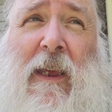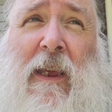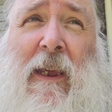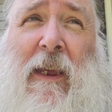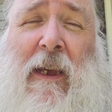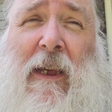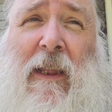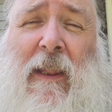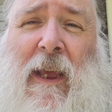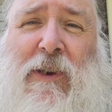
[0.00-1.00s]
a uh,
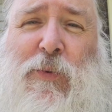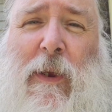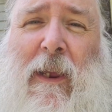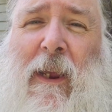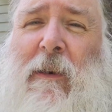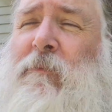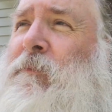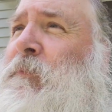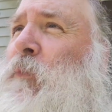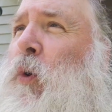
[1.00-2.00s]
last weekend
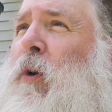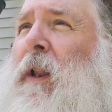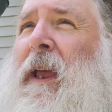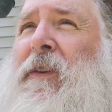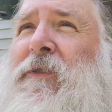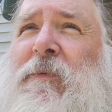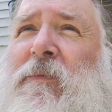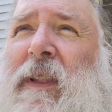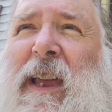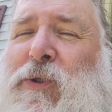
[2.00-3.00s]
or last
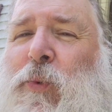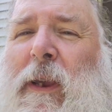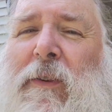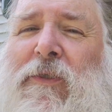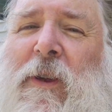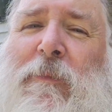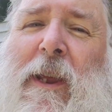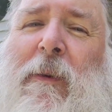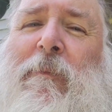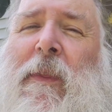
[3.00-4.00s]
last week
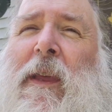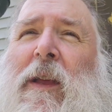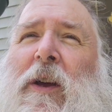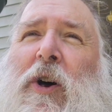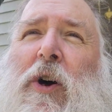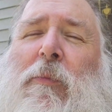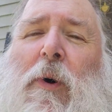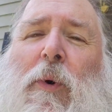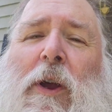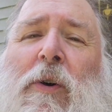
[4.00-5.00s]
sometime on my
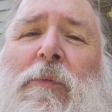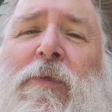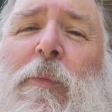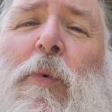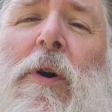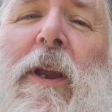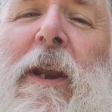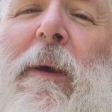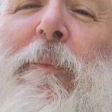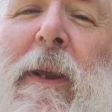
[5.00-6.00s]
way home from work
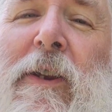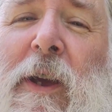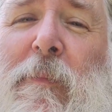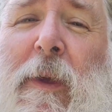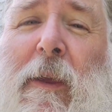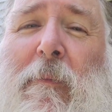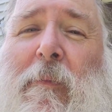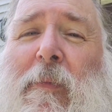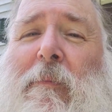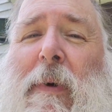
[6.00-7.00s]
and I picked up a
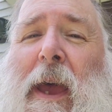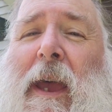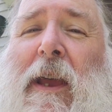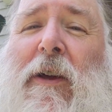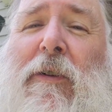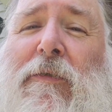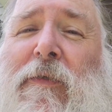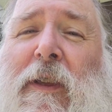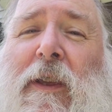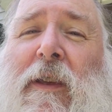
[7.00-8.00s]
bag
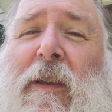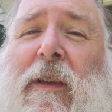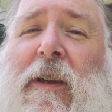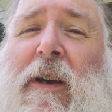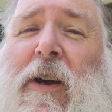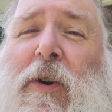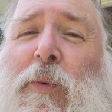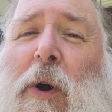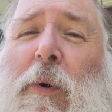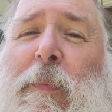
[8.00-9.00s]
of uh,
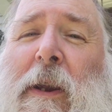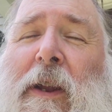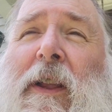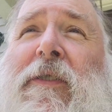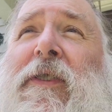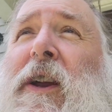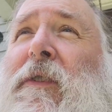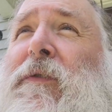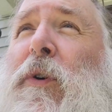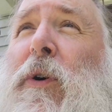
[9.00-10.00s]
raw peanuts
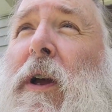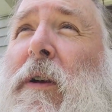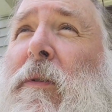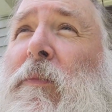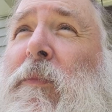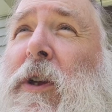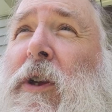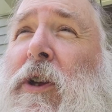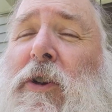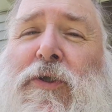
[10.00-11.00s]
there for uh,
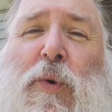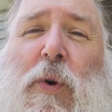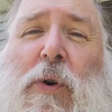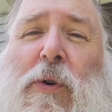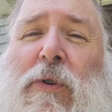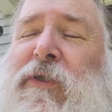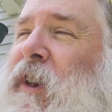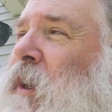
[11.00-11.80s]
squirrels